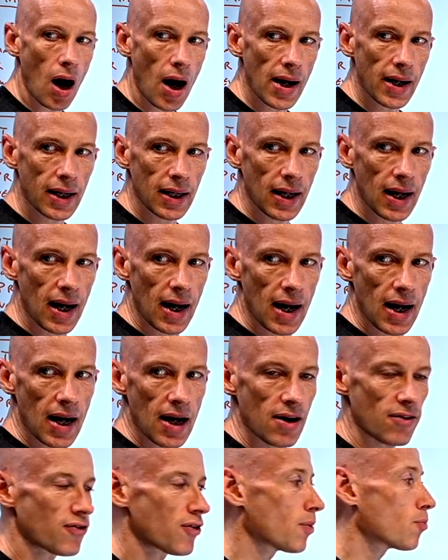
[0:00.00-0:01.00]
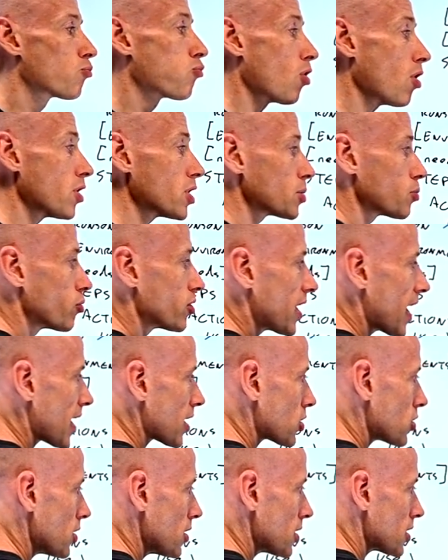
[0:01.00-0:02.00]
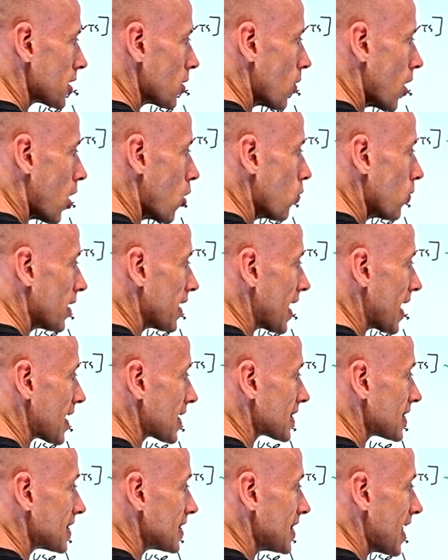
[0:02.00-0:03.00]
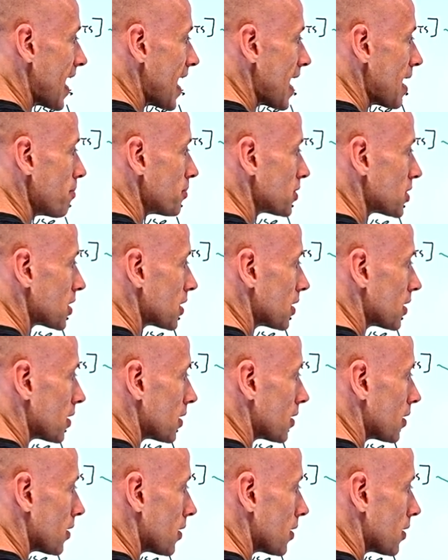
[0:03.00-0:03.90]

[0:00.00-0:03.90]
I can have branch protection, so only accept